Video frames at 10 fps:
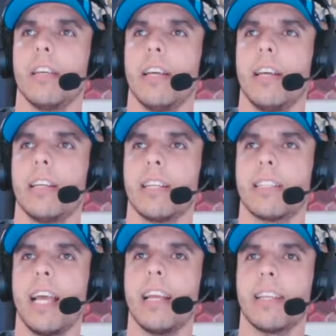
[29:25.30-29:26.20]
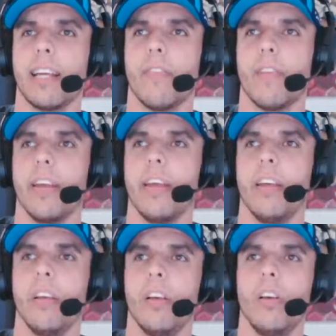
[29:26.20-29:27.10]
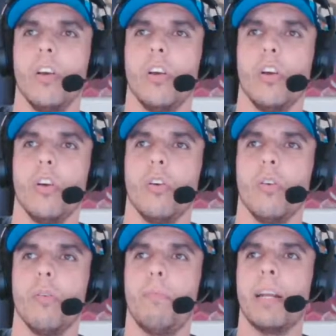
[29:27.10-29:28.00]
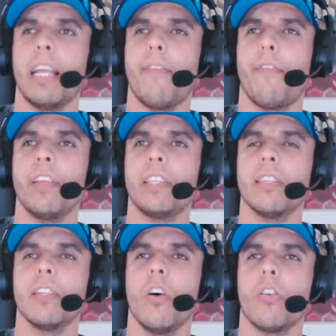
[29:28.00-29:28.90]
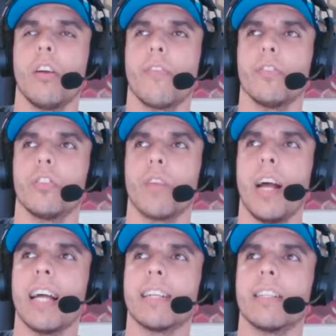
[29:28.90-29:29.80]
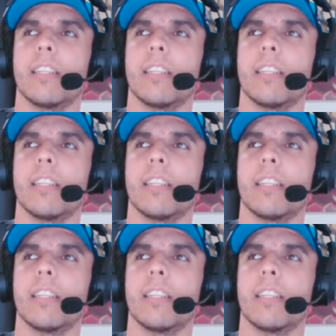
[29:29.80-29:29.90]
it gets taken down there. But if this is a knock-on from the Dragons,